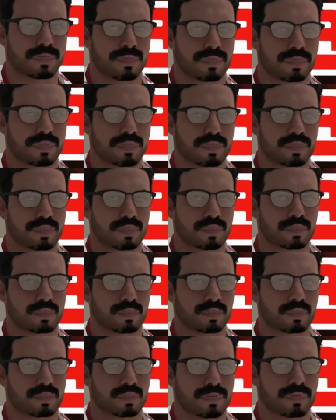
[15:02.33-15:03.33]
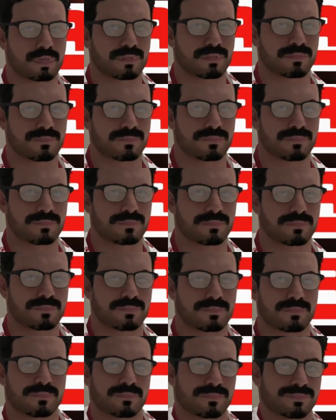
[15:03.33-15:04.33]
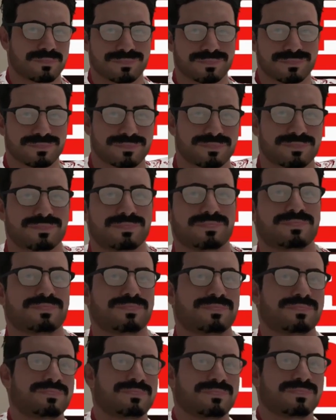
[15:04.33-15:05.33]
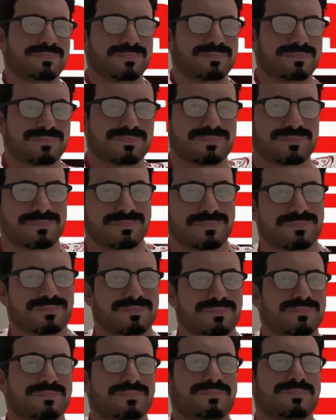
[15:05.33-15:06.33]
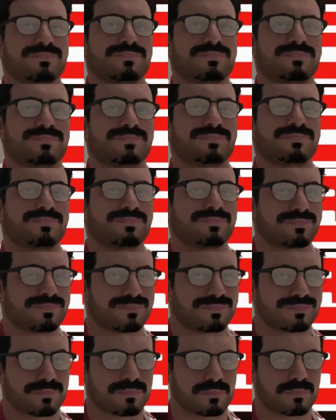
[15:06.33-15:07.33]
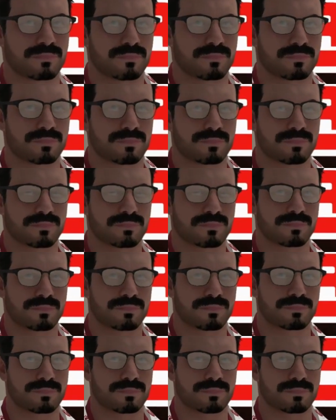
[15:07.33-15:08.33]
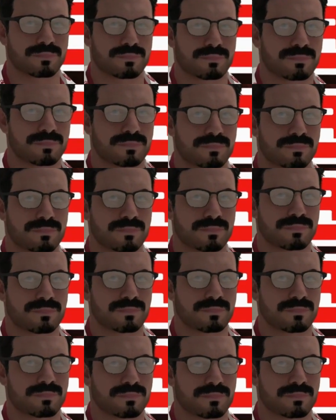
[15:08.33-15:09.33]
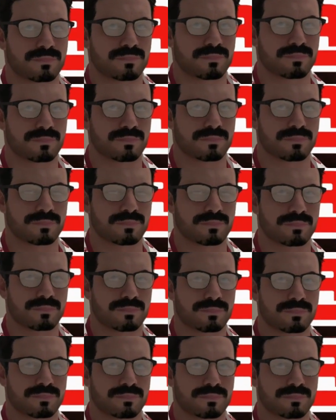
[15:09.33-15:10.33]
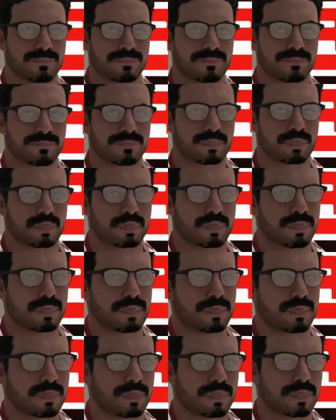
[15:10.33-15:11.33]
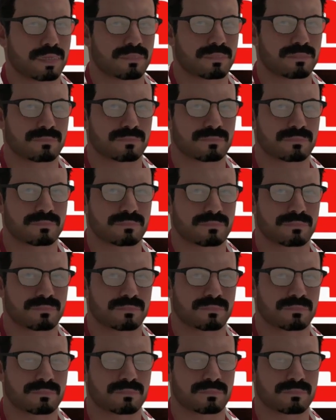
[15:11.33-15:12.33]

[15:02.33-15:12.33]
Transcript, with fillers: But EC3 was just an example of a great artist of our industry being snuffed out by the big fish in the pond.